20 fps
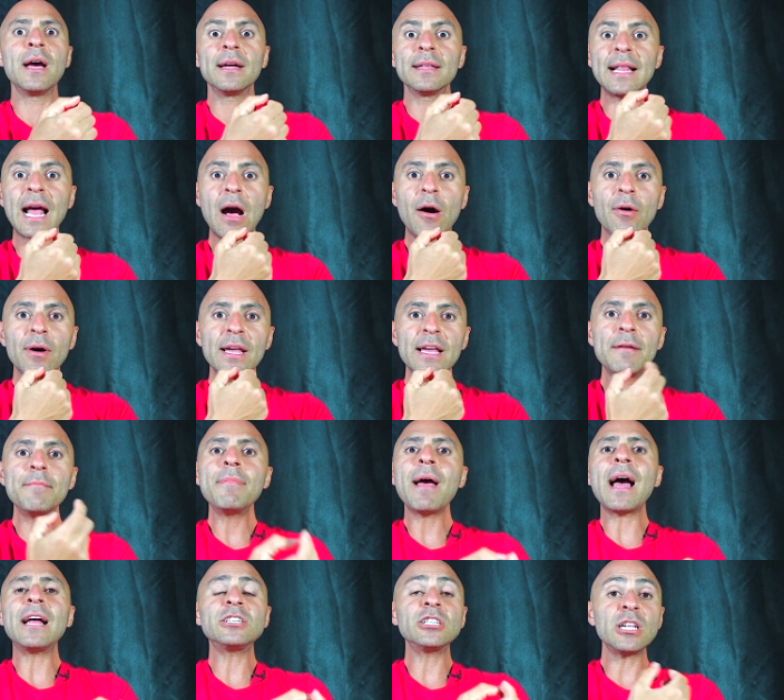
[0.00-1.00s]
Now,
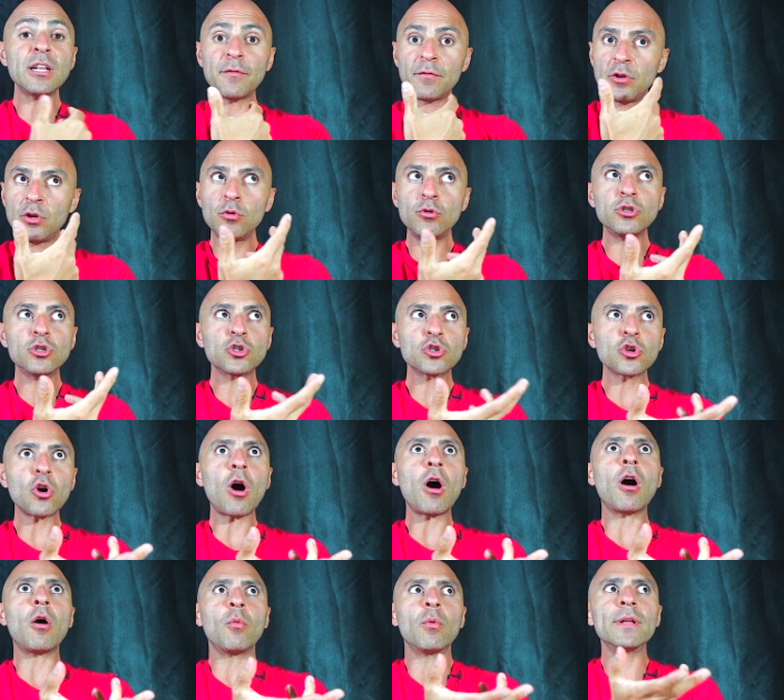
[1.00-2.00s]
imagine if you
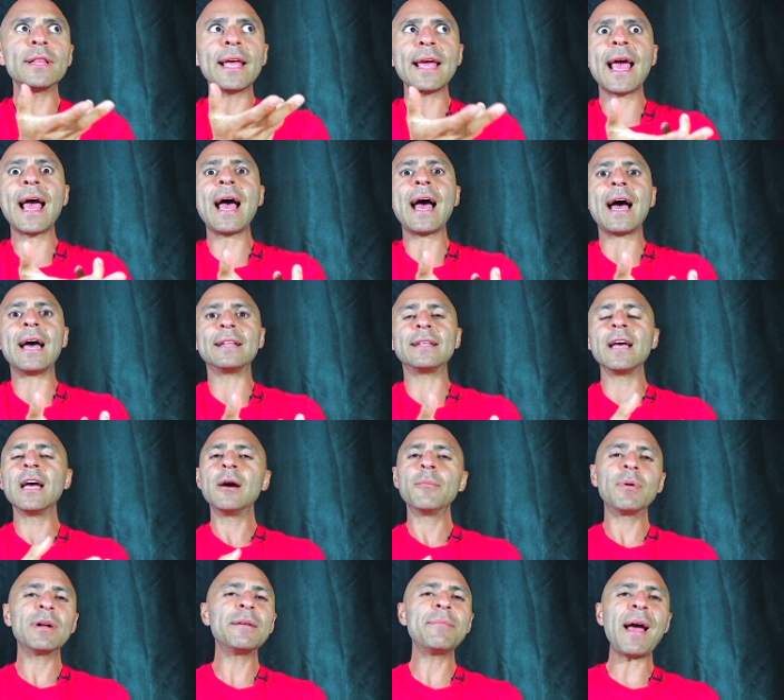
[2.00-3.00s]
saw what they had,
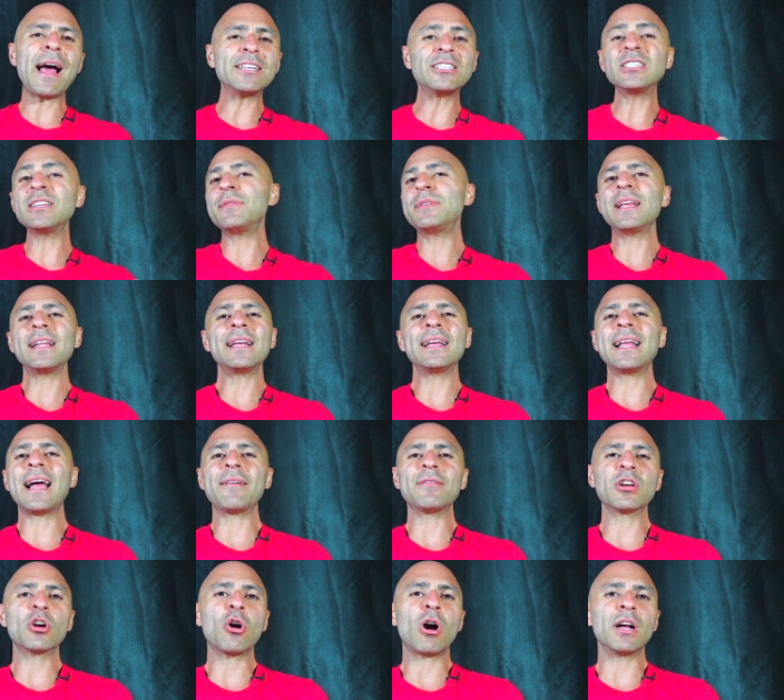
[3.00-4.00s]
but imagine if they didn't
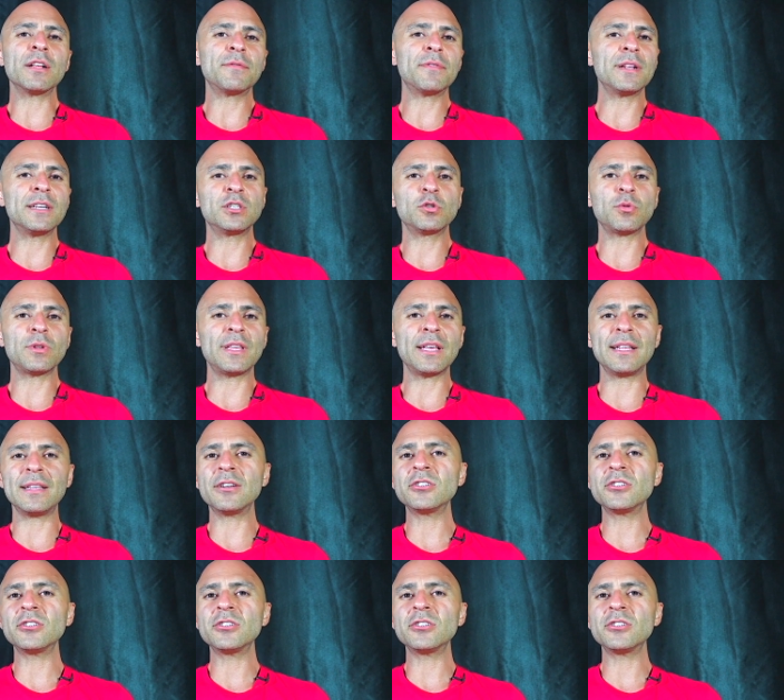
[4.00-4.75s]
have the confidence within.